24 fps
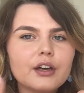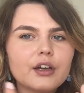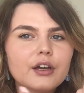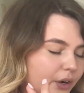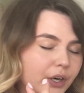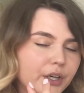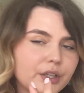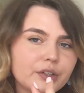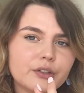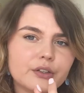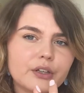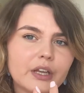
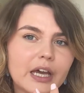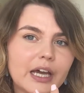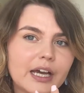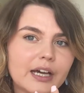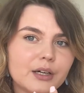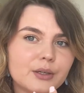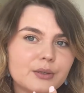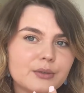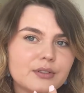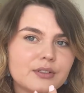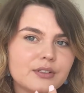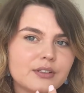garden
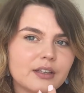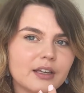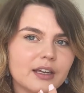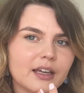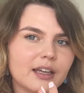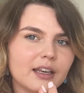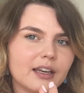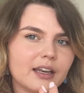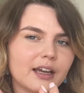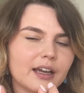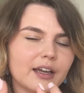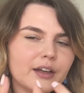house
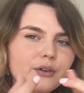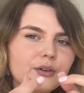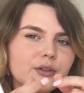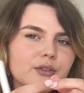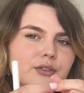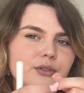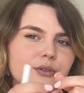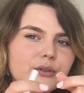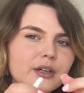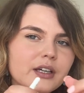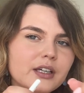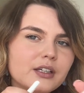and I
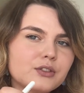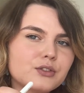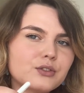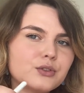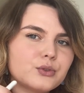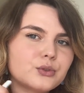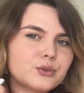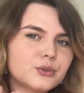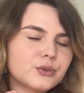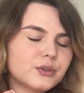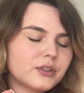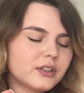also
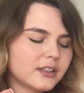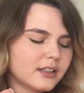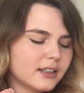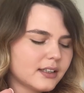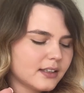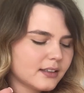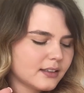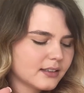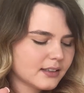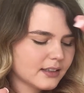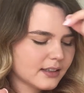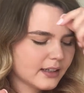extruded
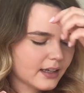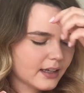it.